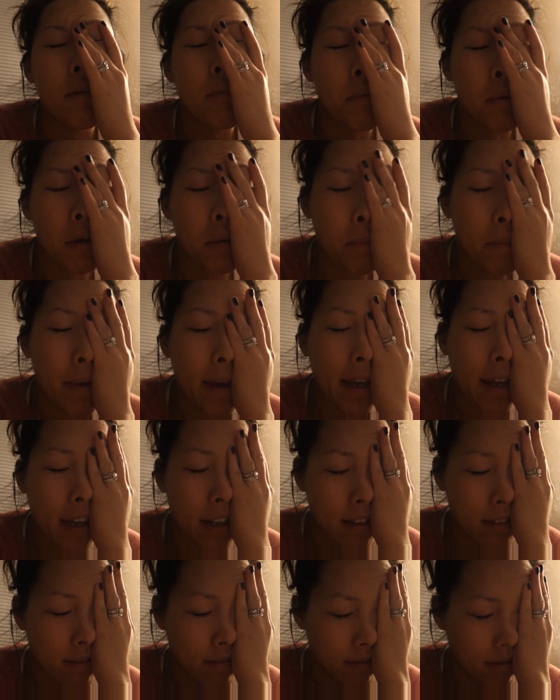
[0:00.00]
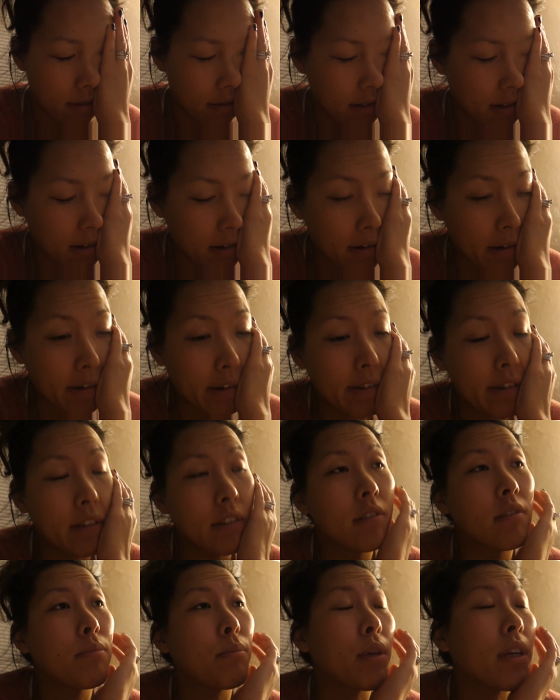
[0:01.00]
But man, ugh,
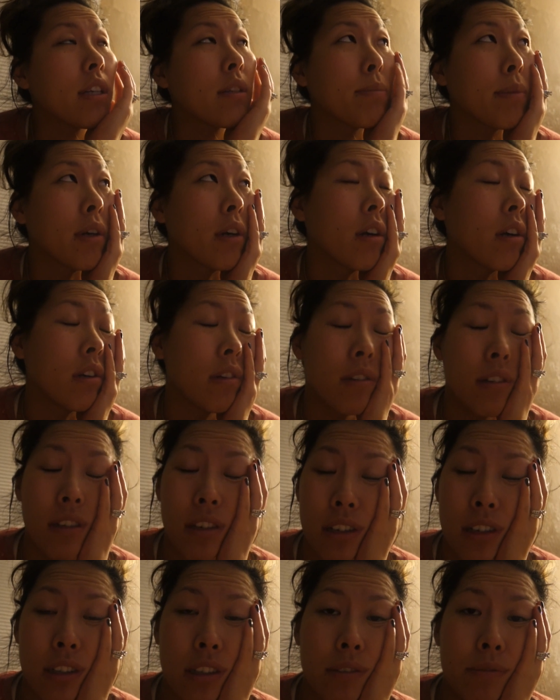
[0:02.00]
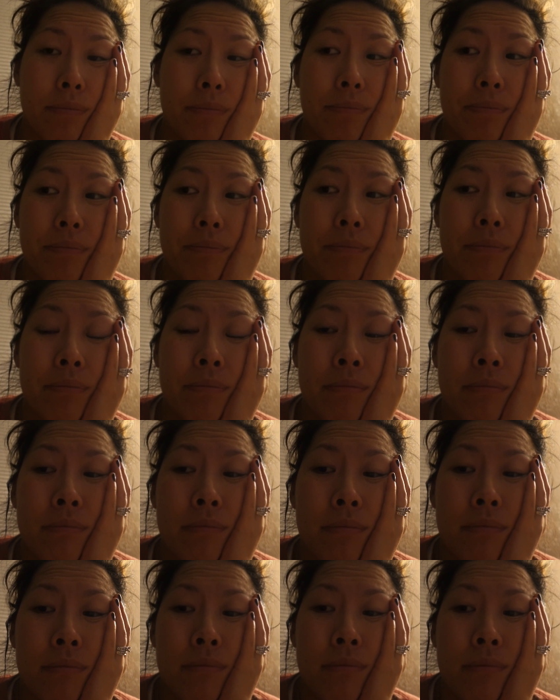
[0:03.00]
breaks my heart. Um
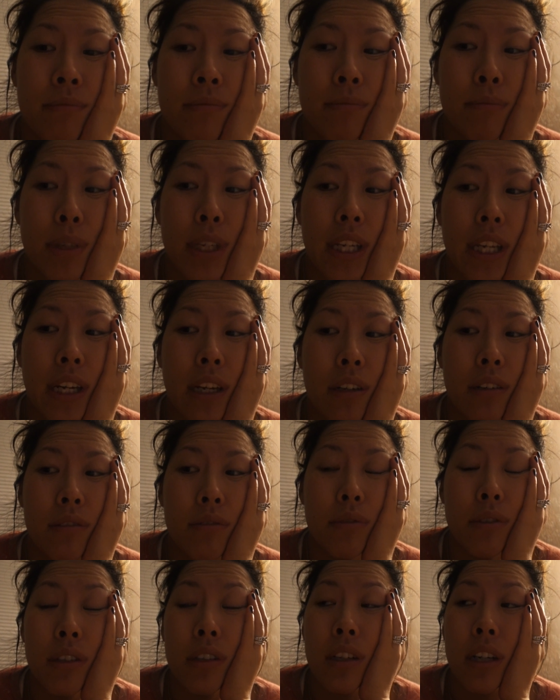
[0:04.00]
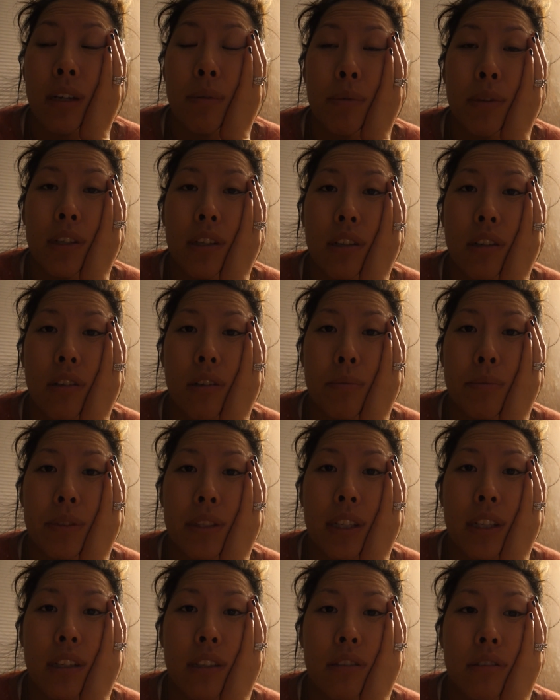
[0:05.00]
but yeah, I'm going to go
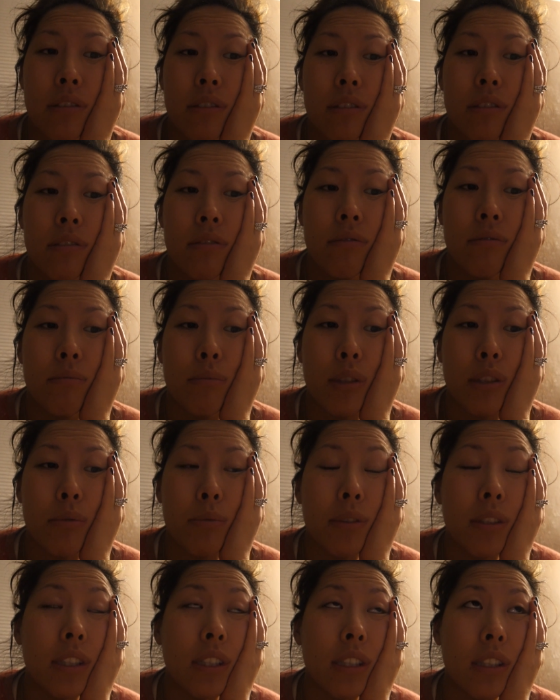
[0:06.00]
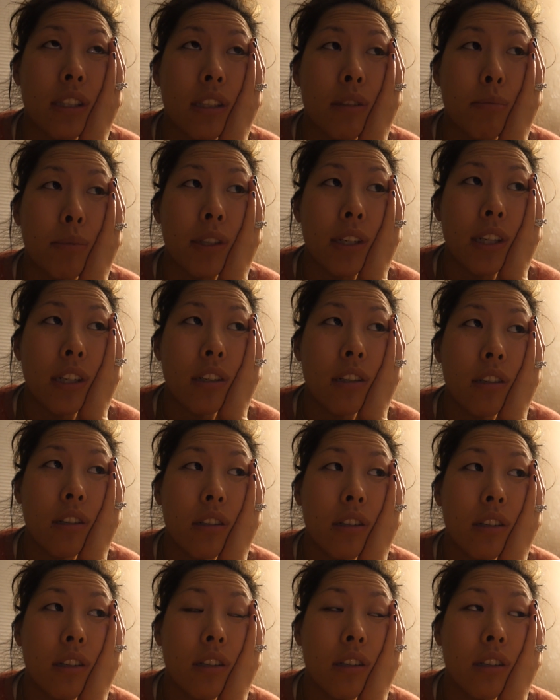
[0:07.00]
upstairs, brush my teeth, get my night
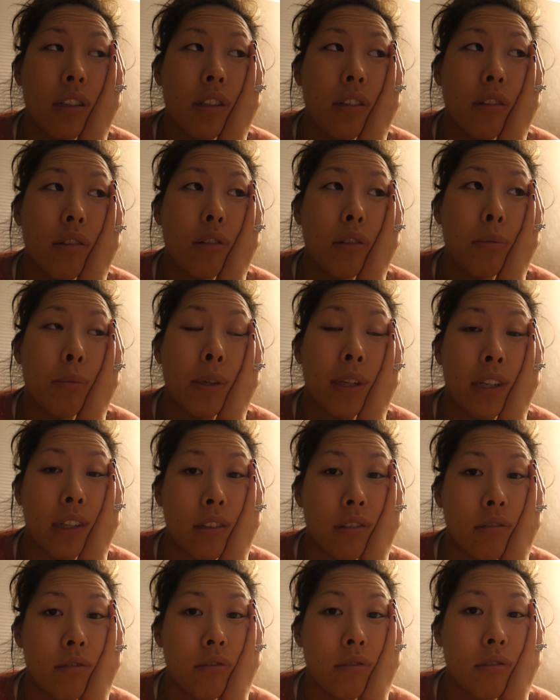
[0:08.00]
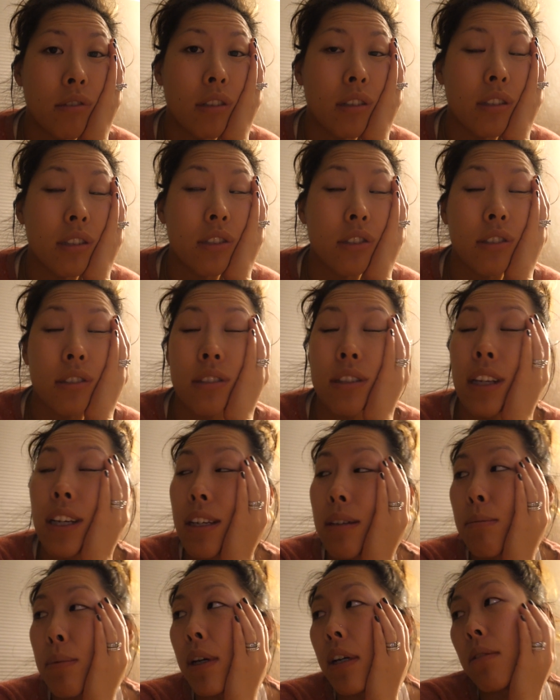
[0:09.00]
guard in and go to bed or at least just
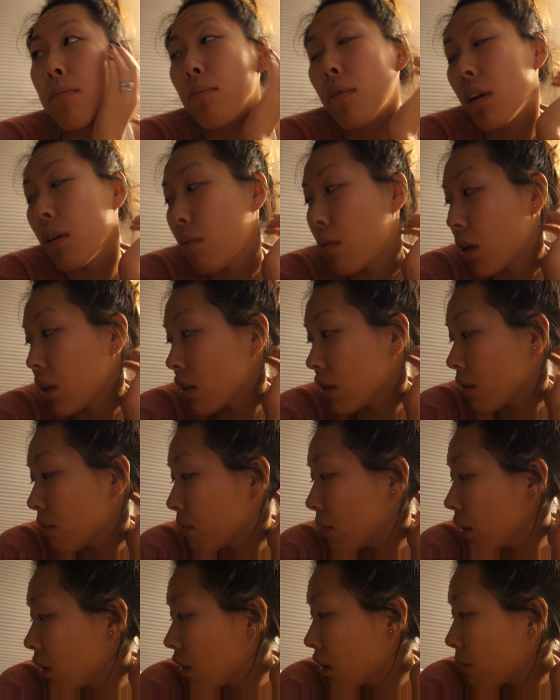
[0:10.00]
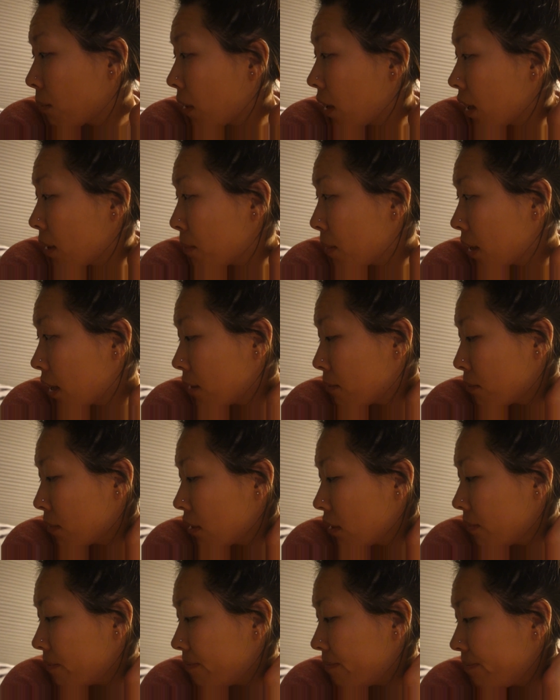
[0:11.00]
lay in bed and probably watch something on my iPad.
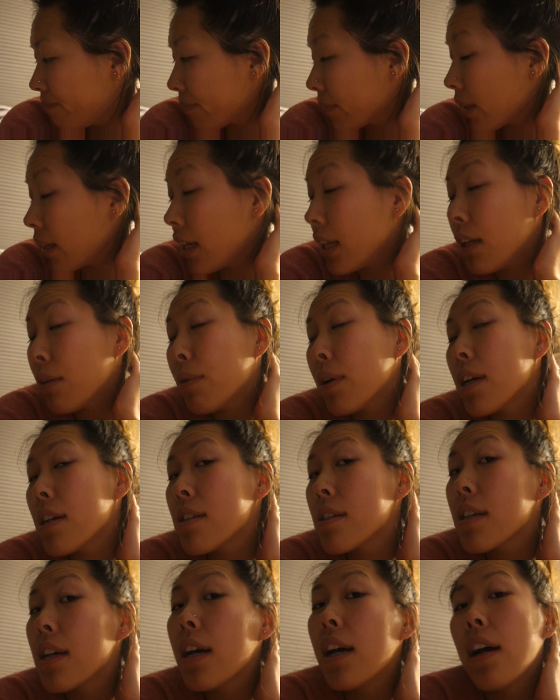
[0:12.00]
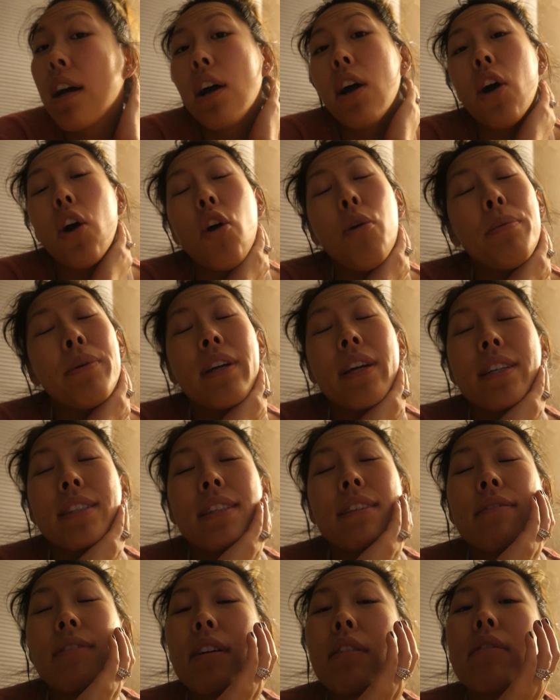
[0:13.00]
But, anyways, hope you guys
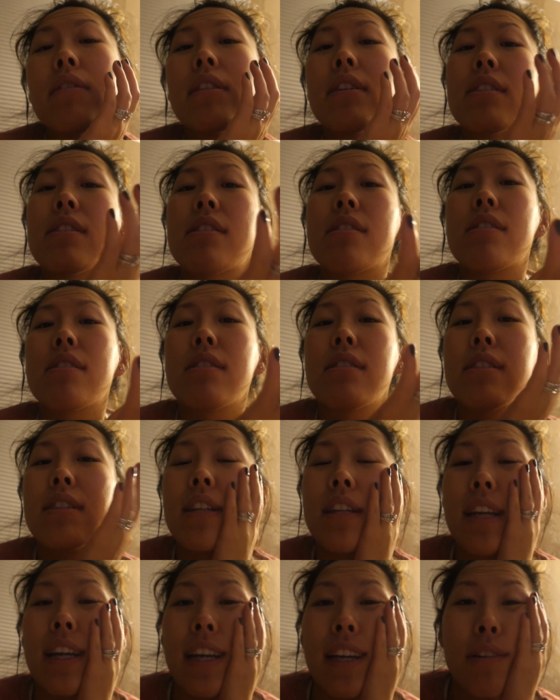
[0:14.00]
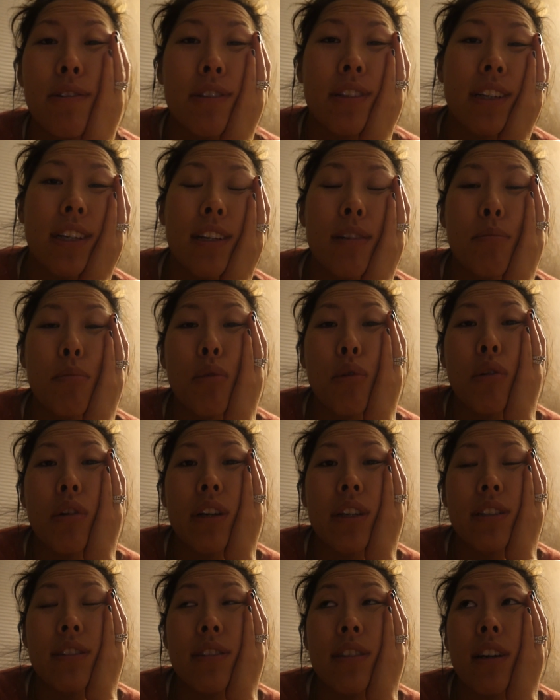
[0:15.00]
had fun with us uh, today. It was kind of
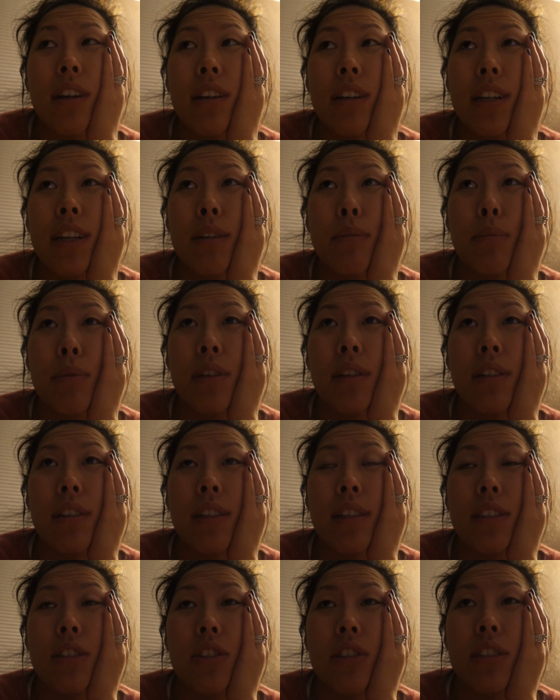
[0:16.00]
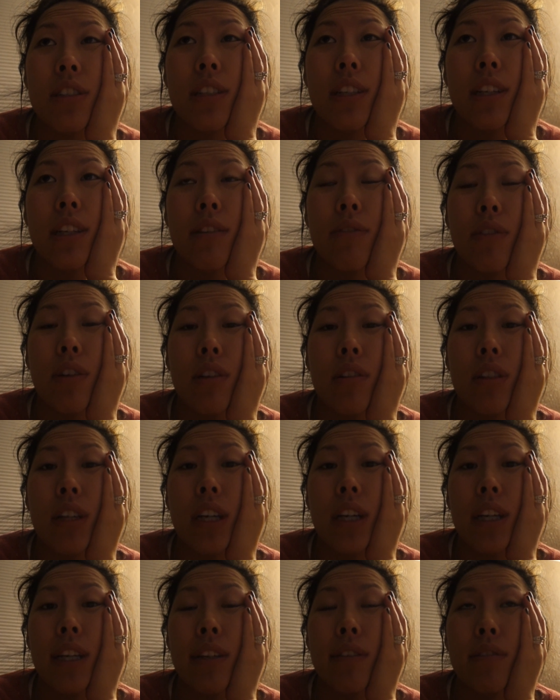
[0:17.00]
boring, sorry, but that's just kind of our
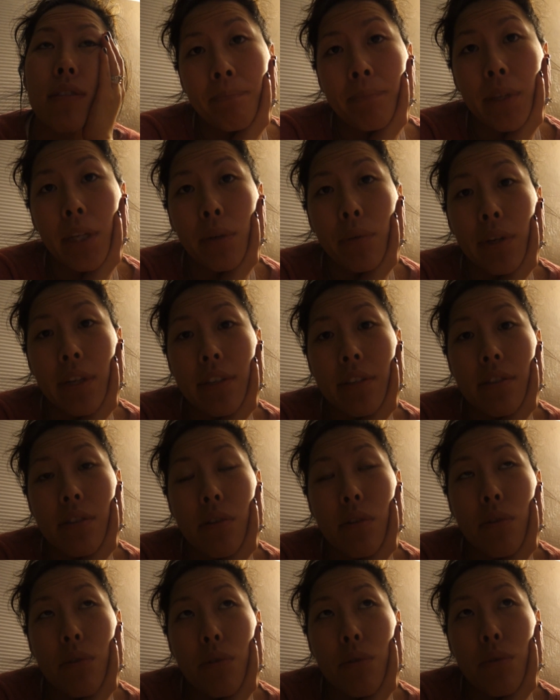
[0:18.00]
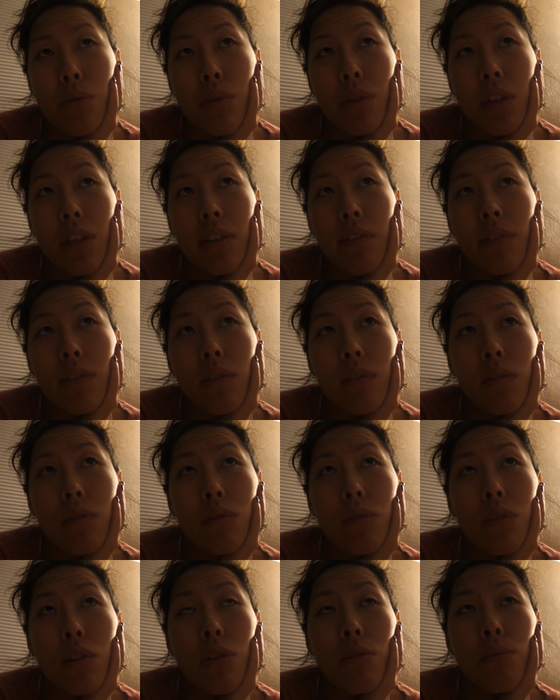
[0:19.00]
lives. Anyway, so if
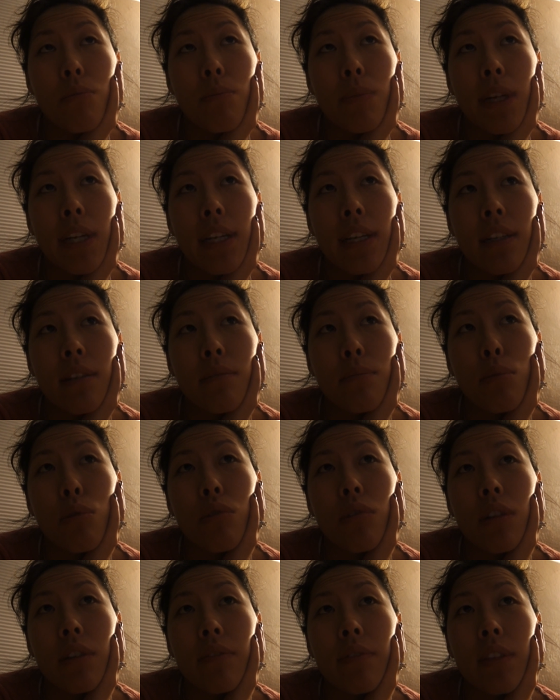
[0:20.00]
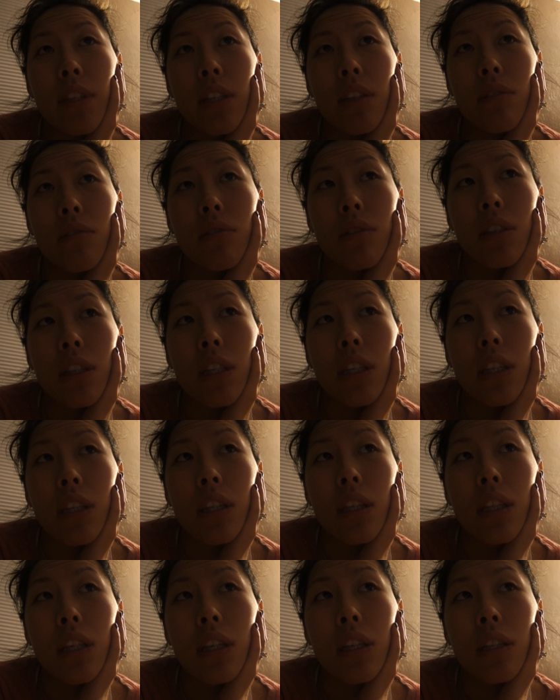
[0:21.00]
you don't mind boring videos like
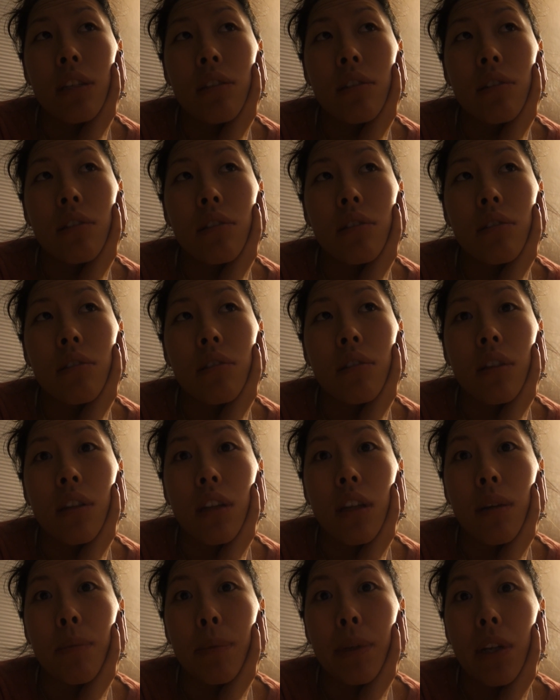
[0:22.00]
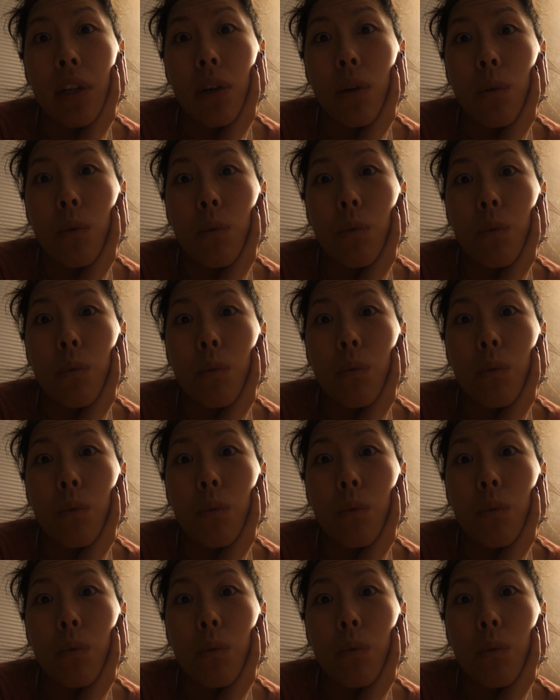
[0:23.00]
this, let me know.